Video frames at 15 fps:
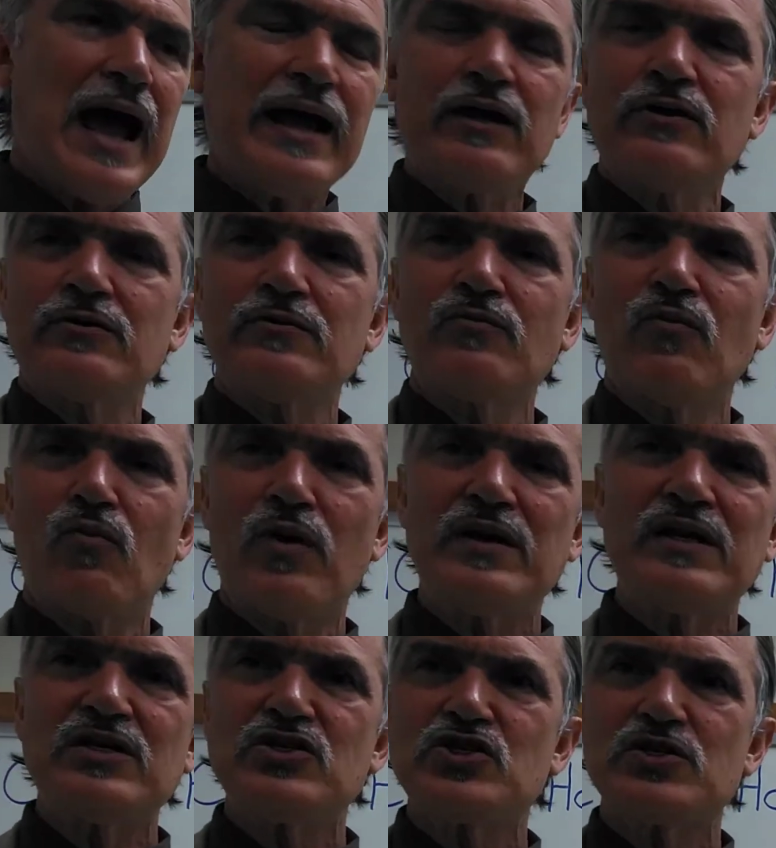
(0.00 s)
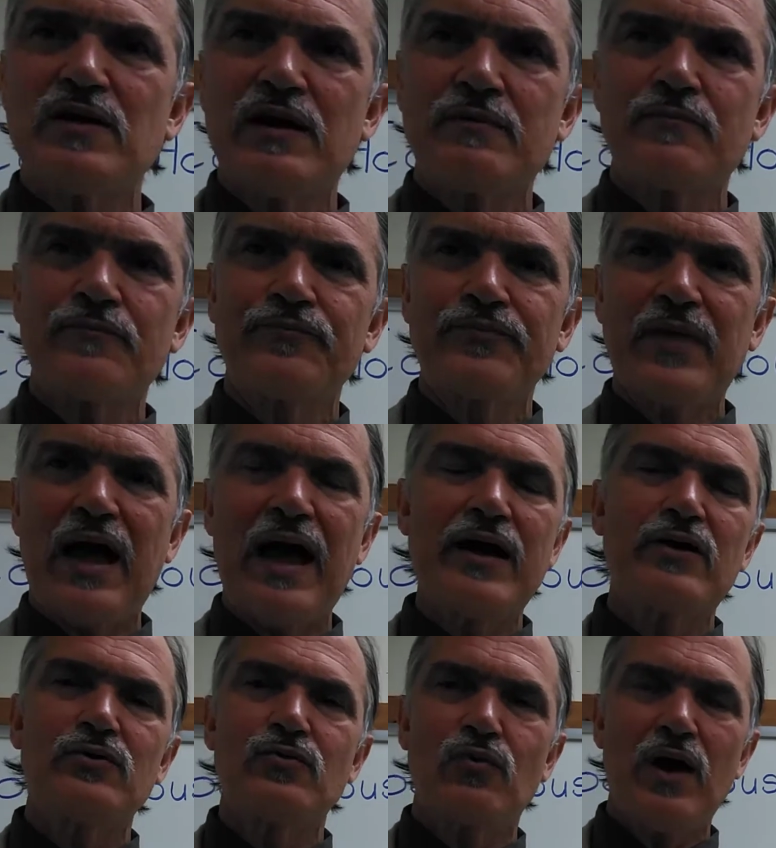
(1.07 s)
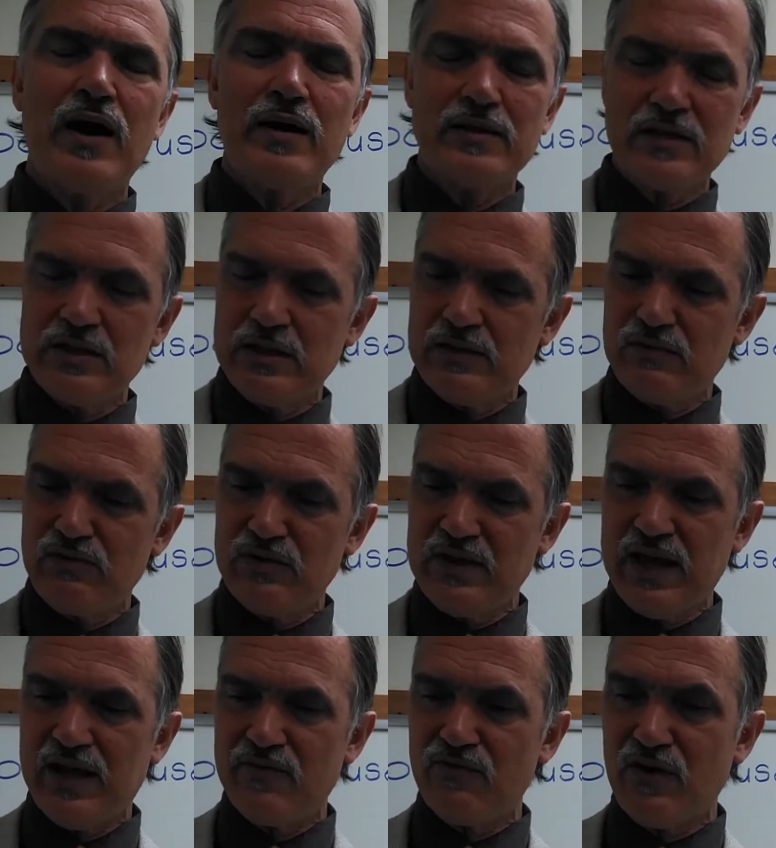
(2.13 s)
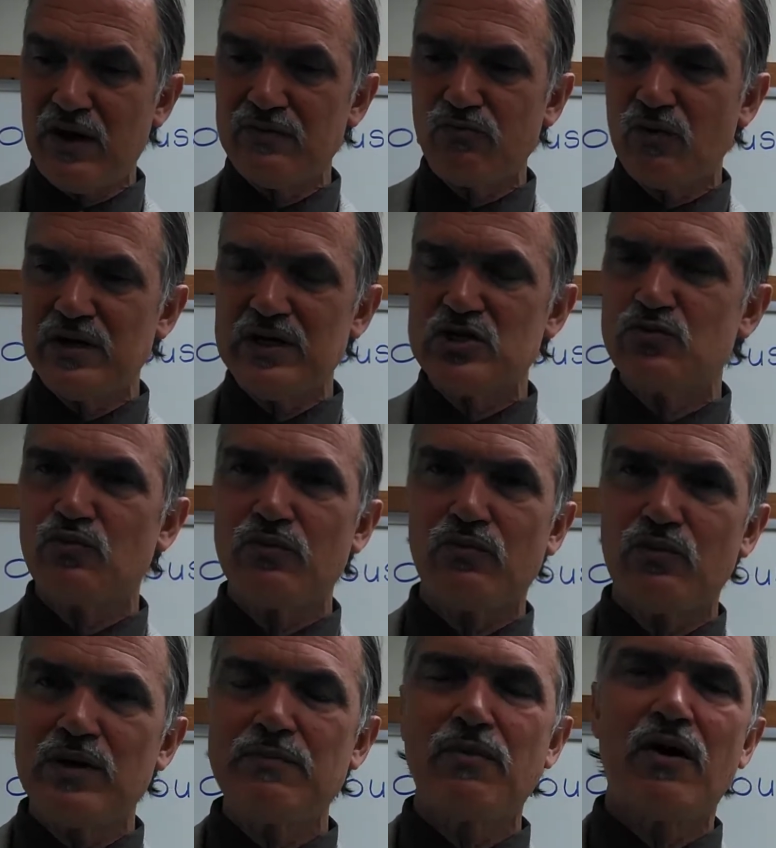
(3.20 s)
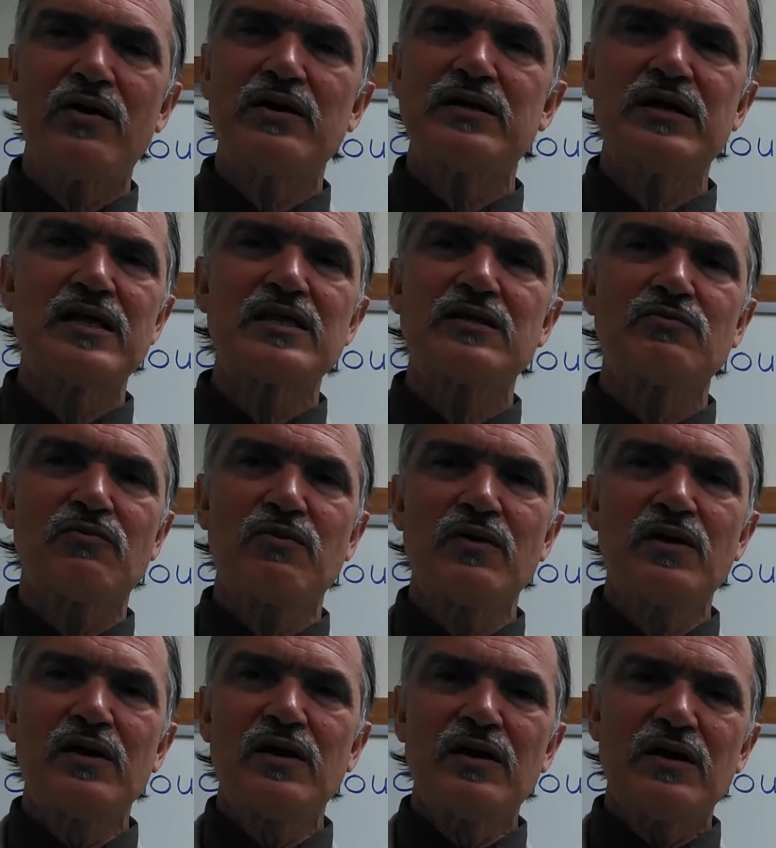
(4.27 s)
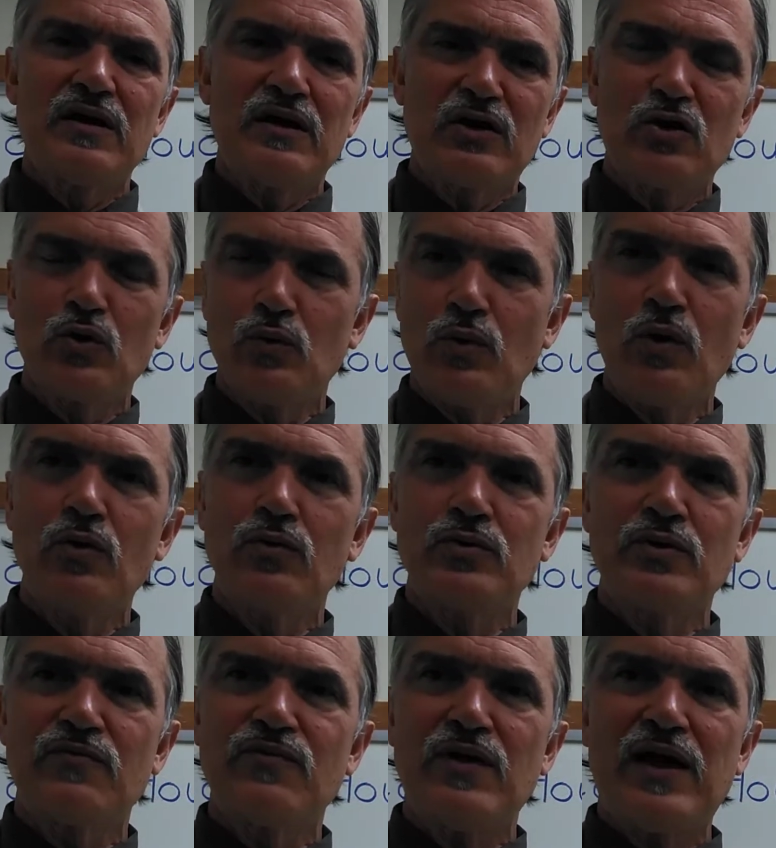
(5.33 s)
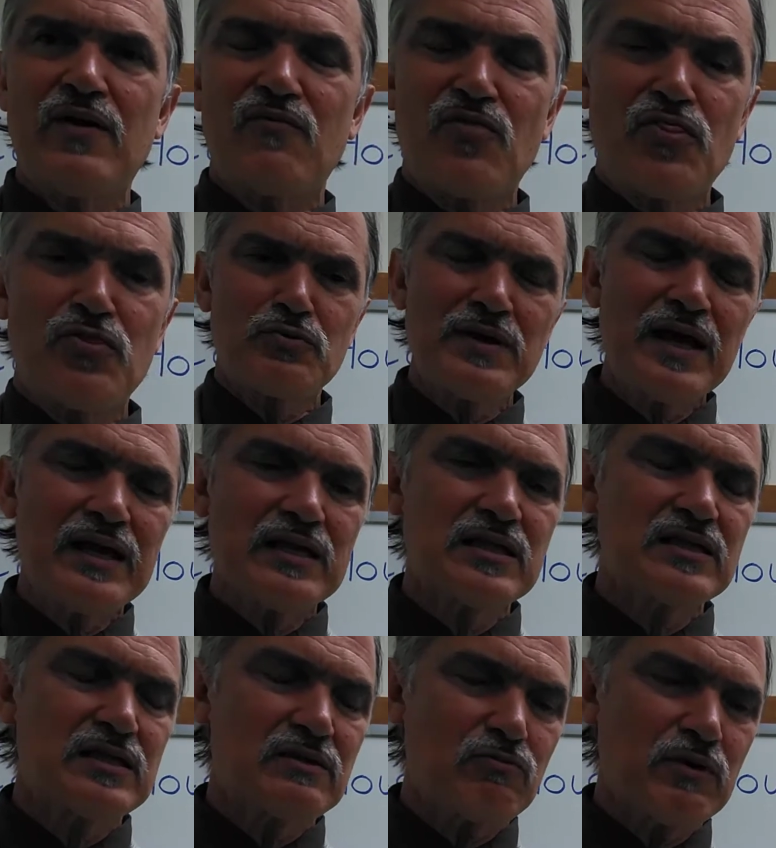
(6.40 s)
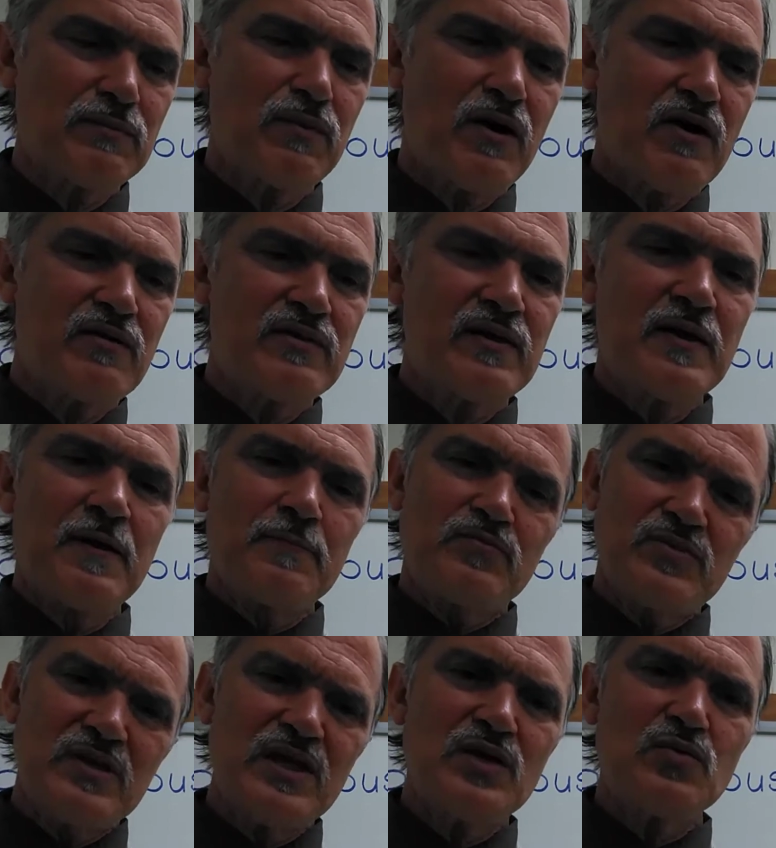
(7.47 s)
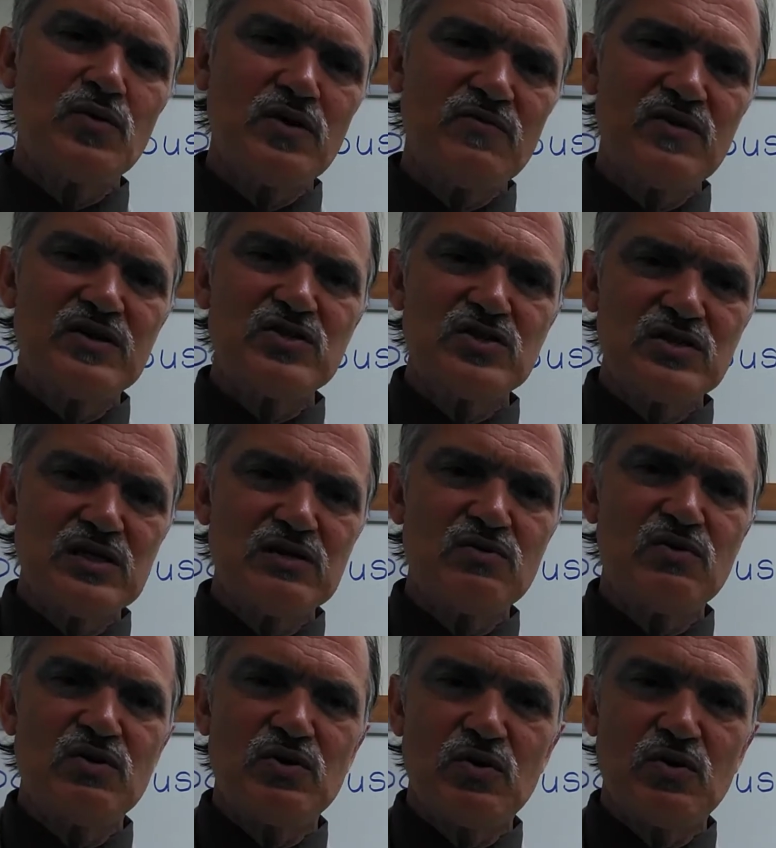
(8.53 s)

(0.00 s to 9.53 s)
iron, 1 inch iron rods. When you have 1 inch rebar, it doesn't corrode. If you have 3/8 rebar, they will eventually,